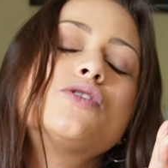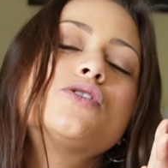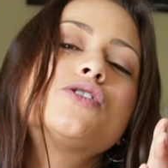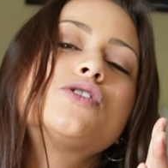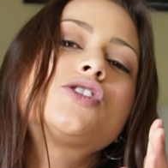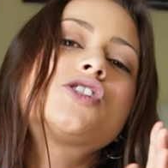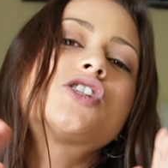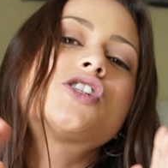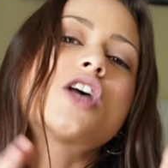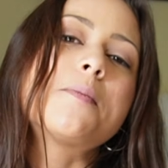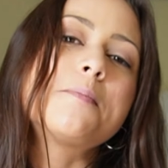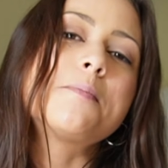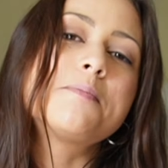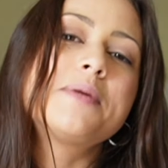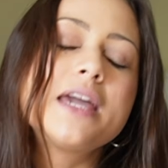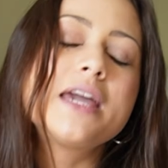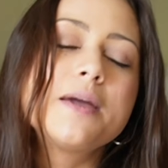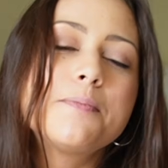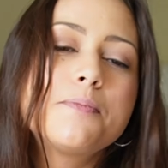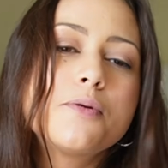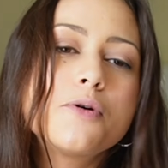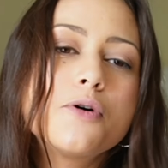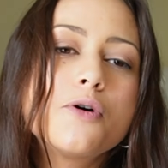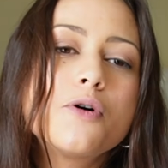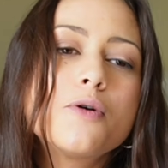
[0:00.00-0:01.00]
some
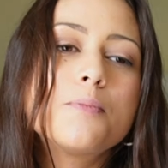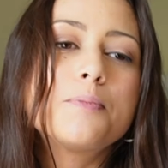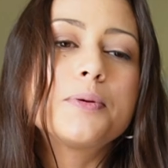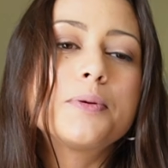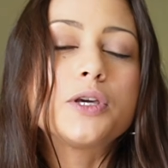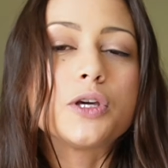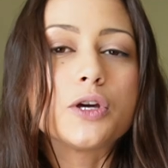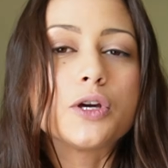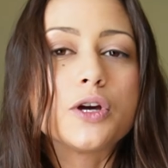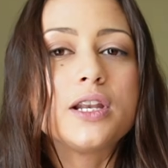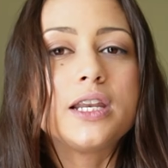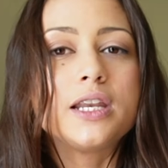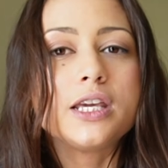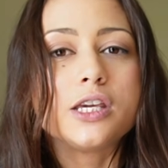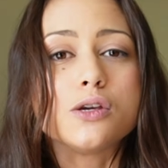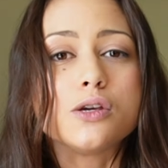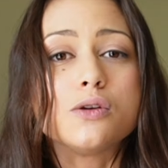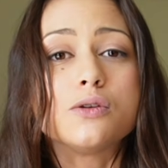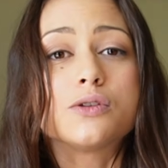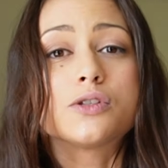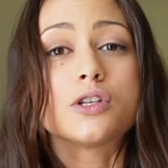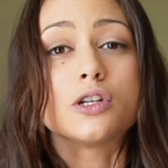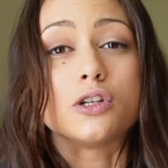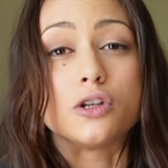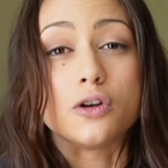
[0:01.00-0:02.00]
people purely
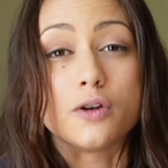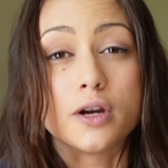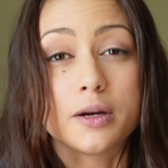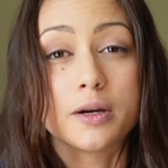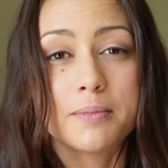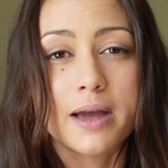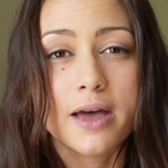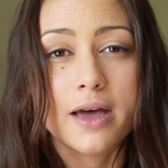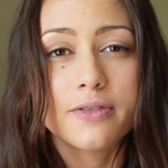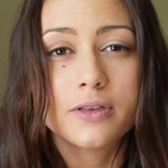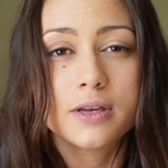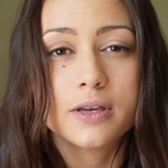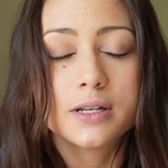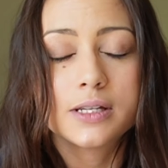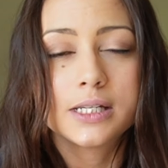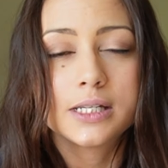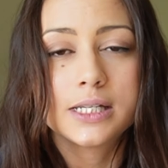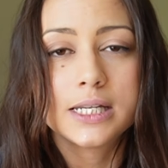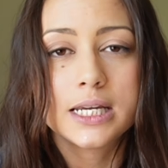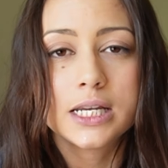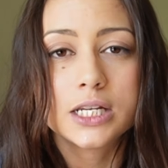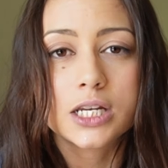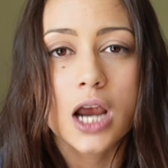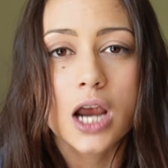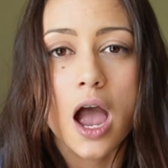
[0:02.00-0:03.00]
use the luring method to
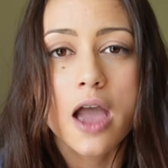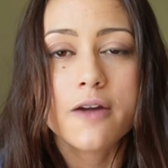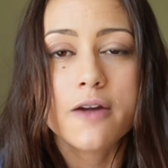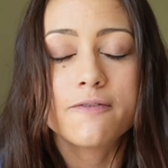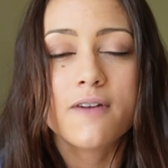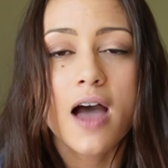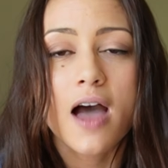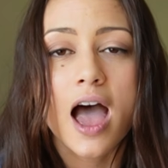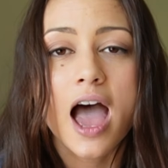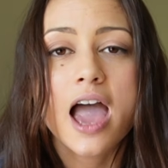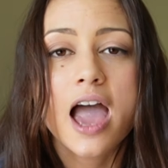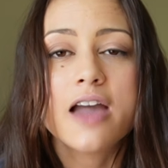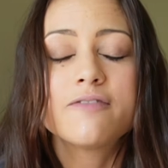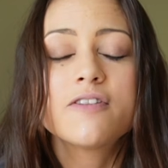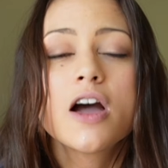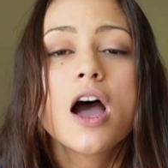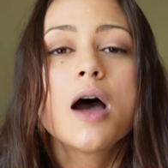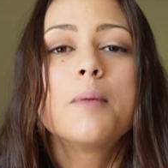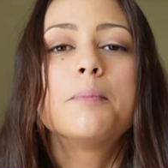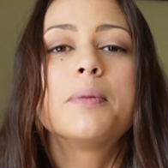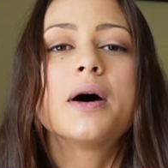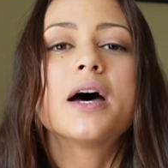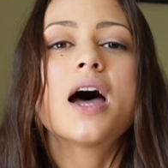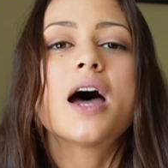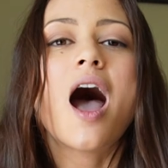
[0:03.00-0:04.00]
teach high five,
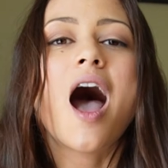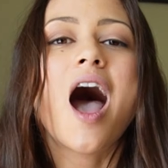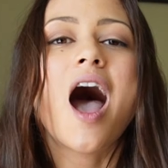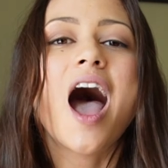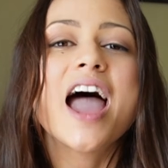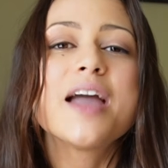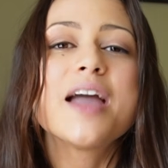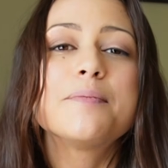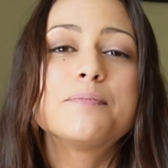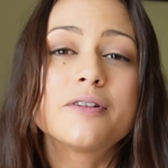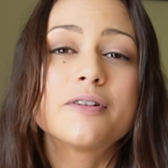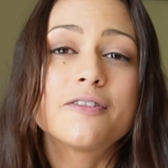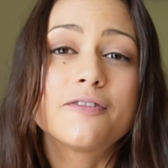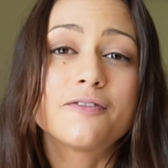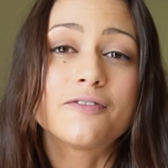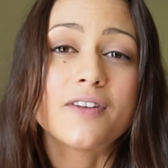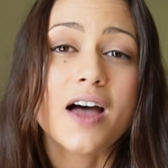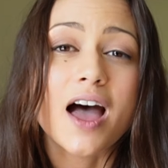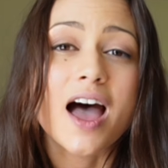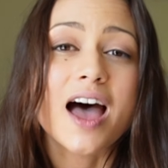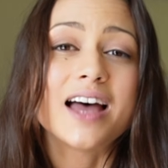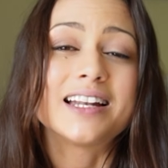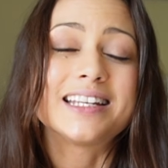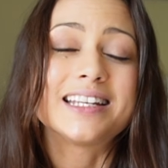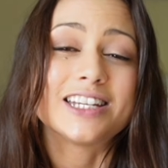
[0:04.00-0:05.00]
but I
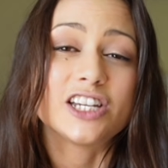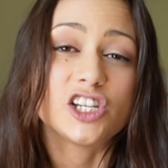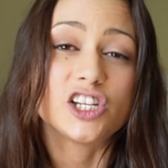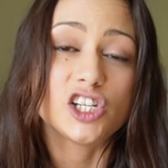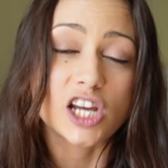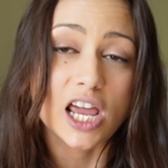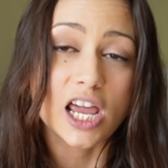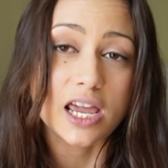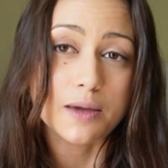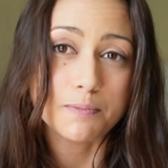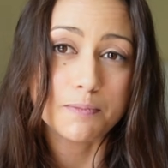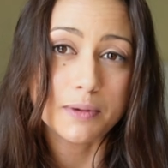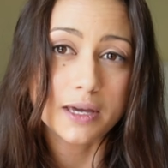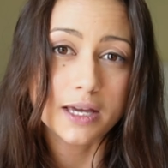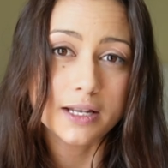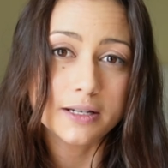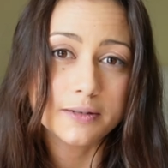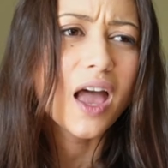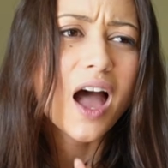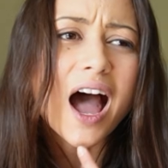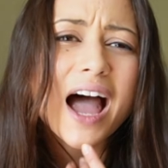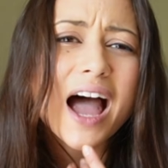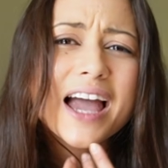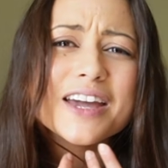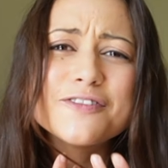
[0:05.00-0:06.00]
prefer to shape it.
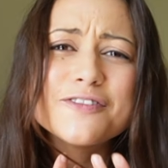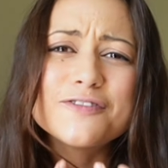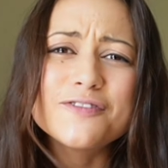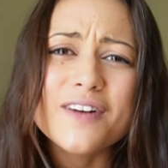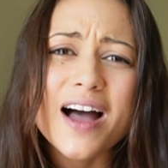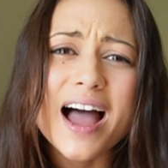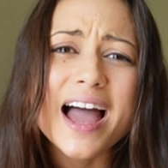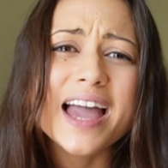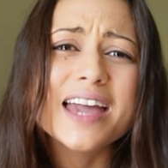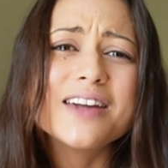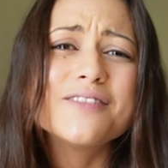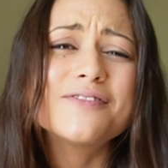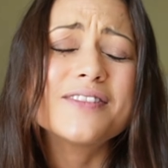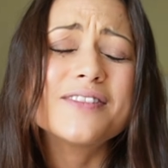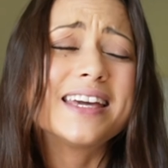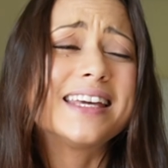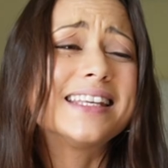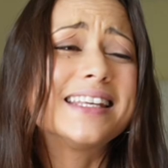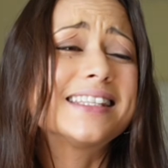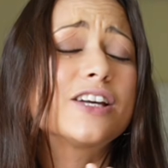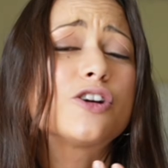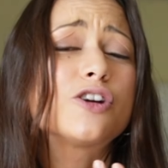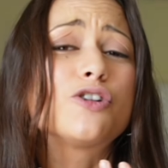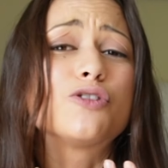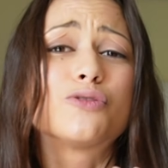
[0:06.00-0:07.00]
High five
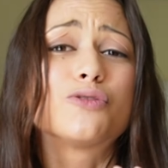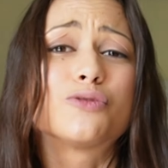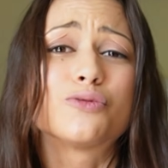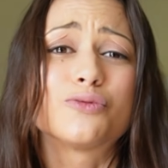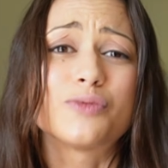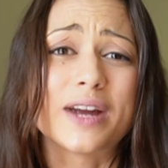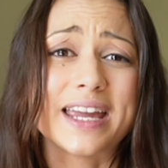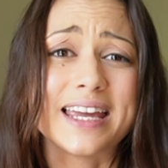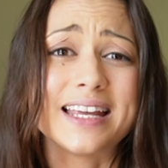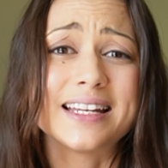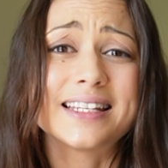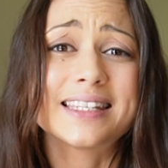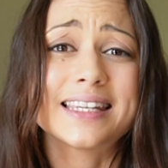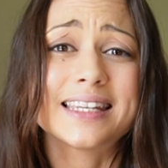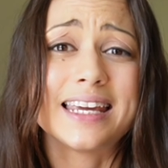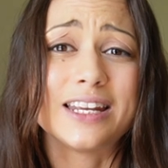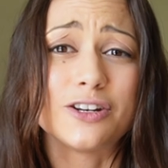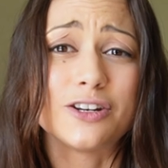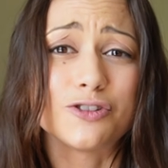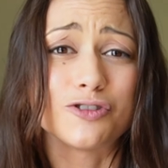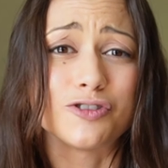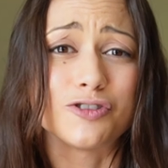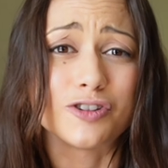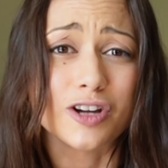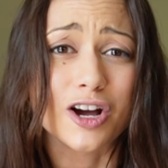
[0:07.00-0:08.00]
is a great
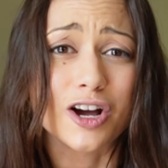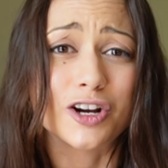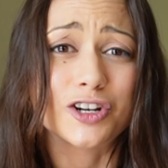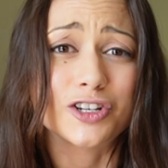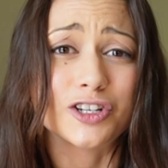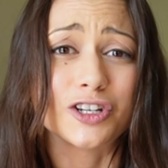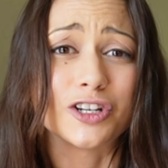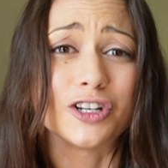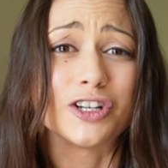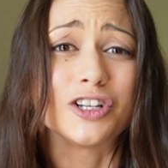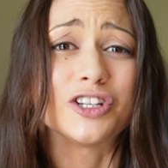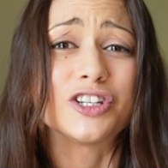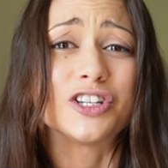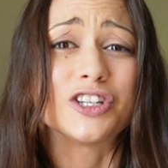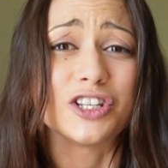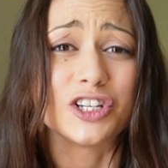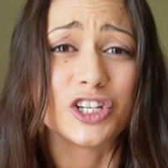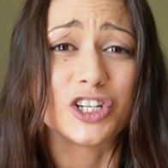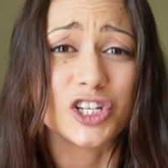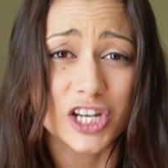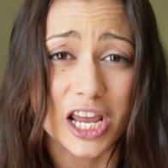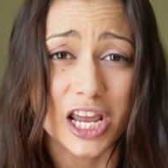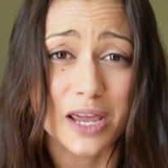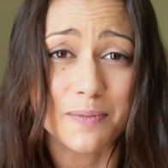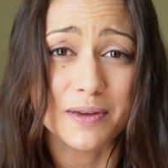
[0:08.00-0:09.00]
introduction to the
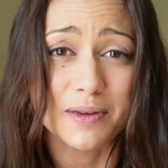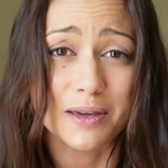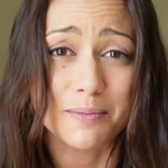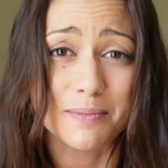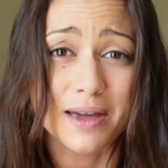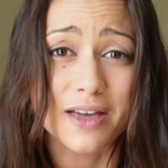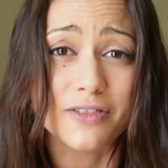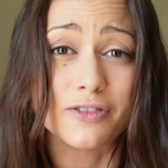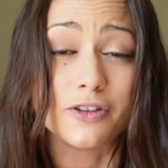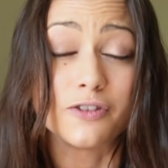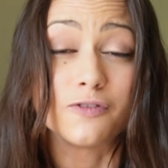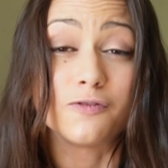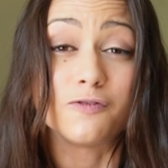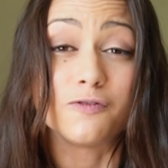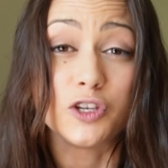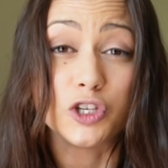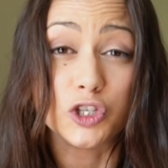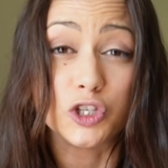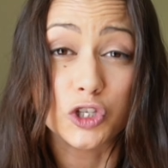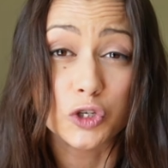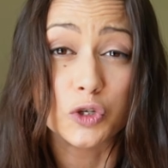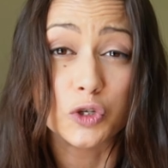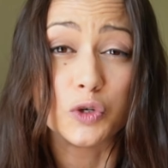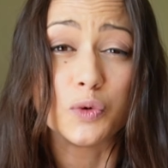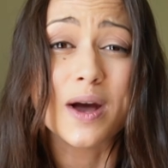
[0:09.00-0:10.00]
shaping method for
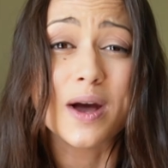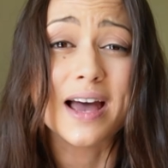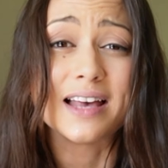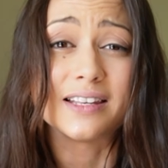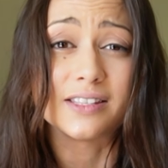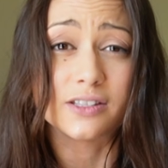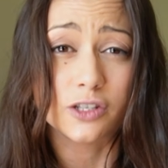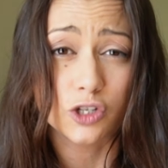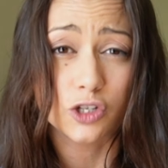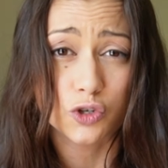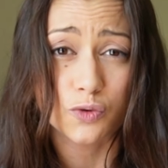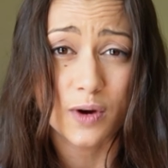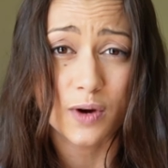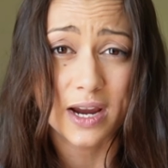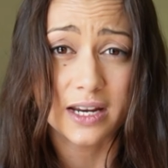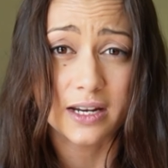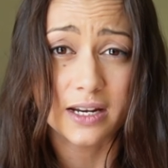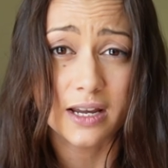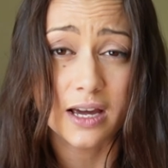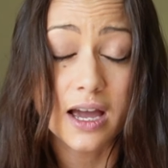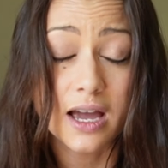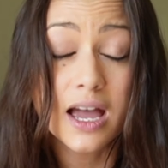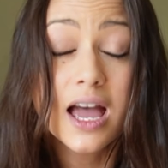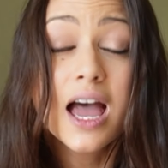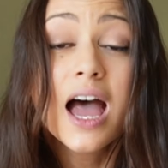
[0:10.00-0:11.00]
you as the trainer.